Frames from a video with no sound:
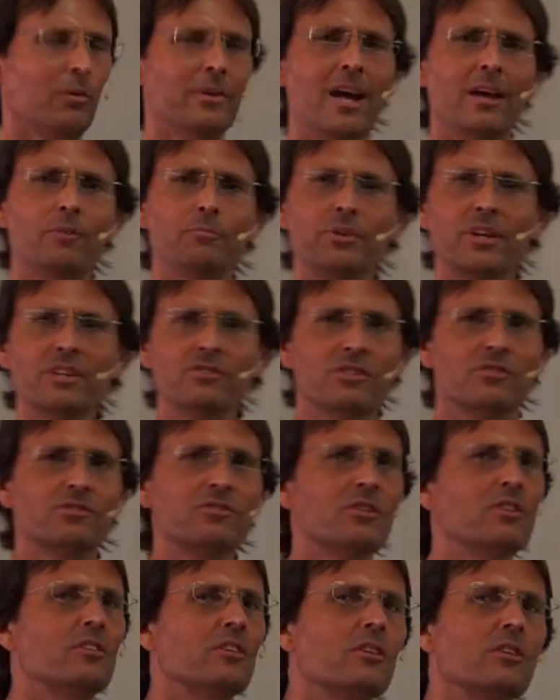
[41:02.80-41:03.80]
well, that brings us
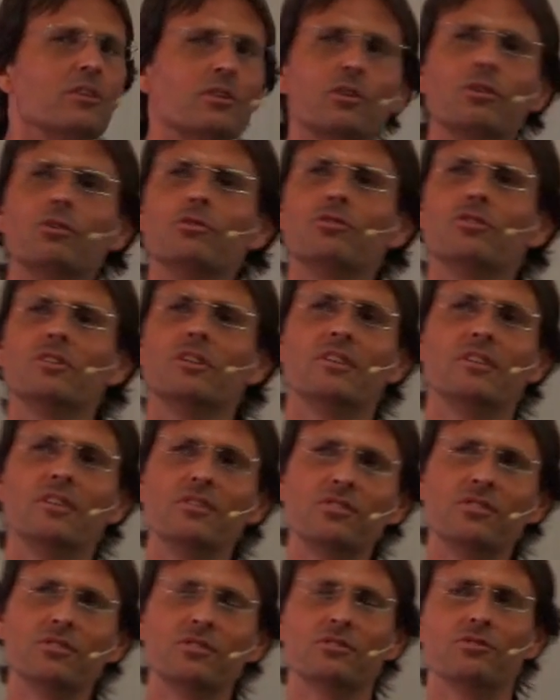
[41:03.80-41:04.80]
to the conclusion of
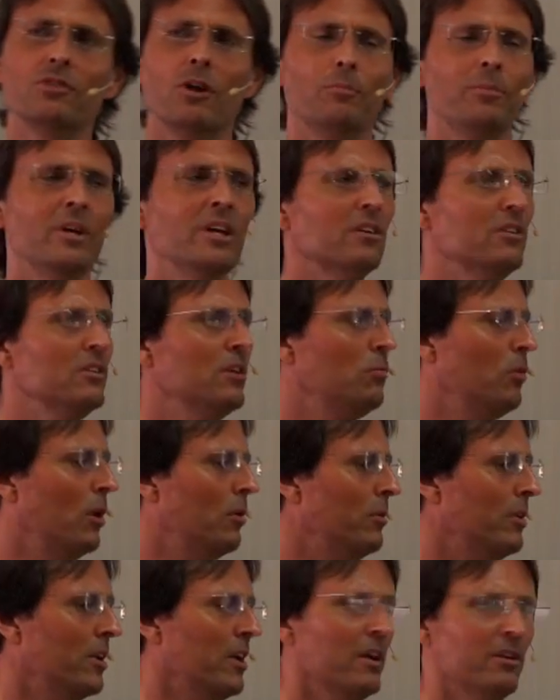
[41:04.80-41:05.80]
this topic.
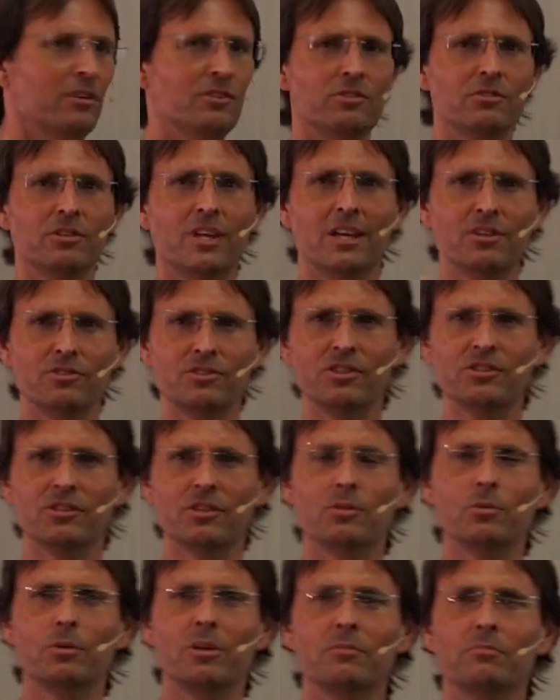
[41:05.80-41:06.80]
What we're going to do now is just
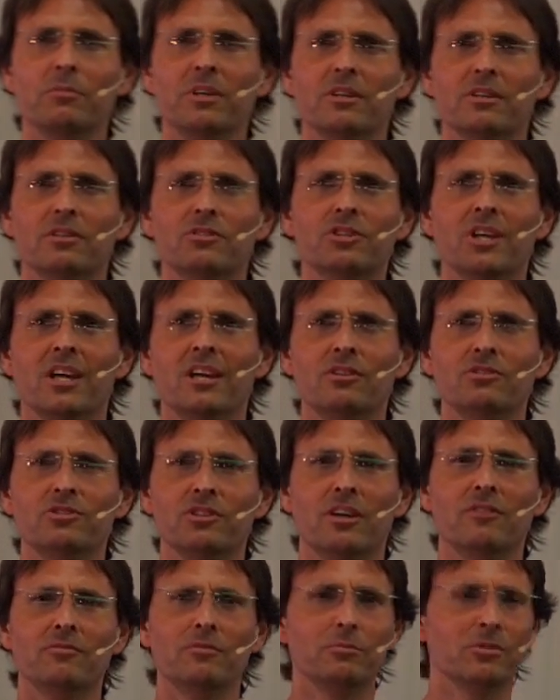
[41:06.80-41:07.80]
a quick minute change
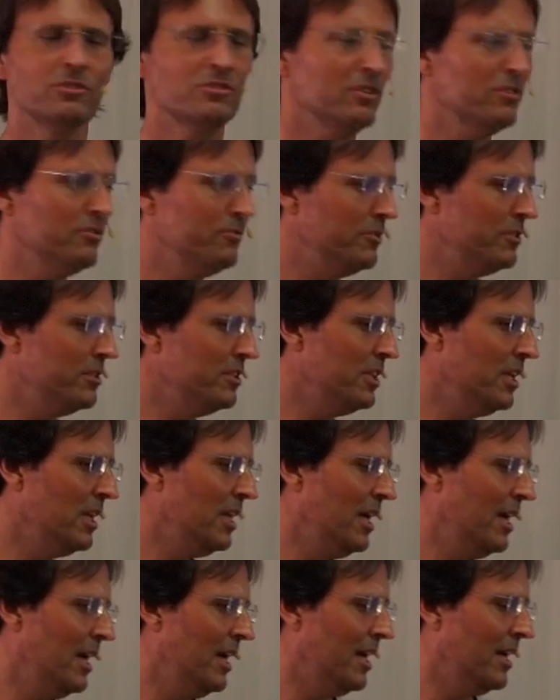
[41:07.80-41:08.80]
over, myself and
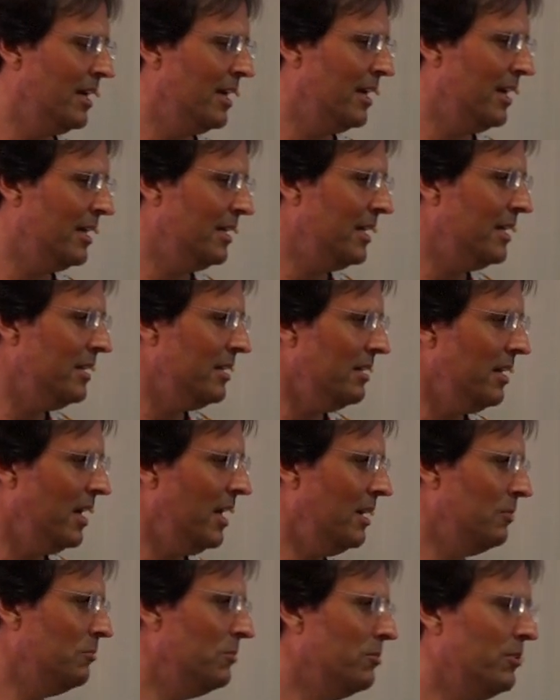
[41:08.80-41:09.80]
Lena,
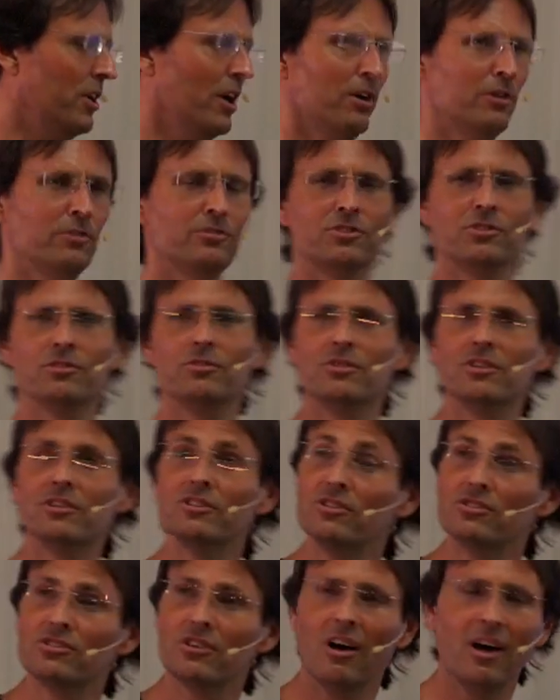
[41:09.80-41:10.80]
and we'll go to the
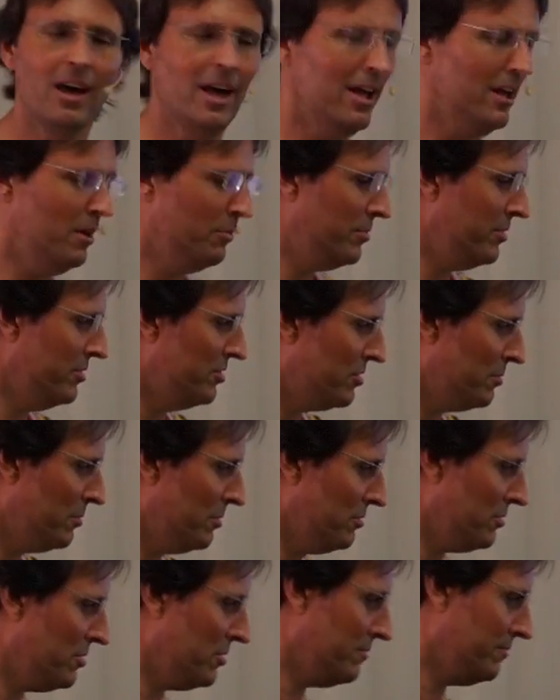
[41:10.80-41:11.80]
desire
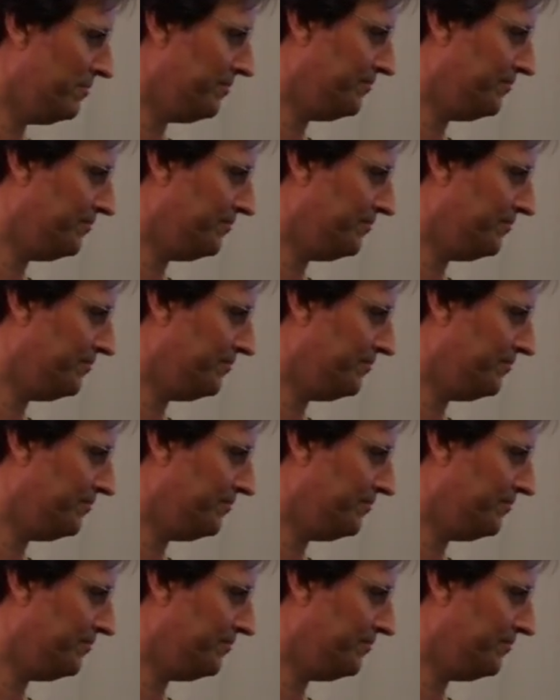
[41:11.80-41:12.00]
principles.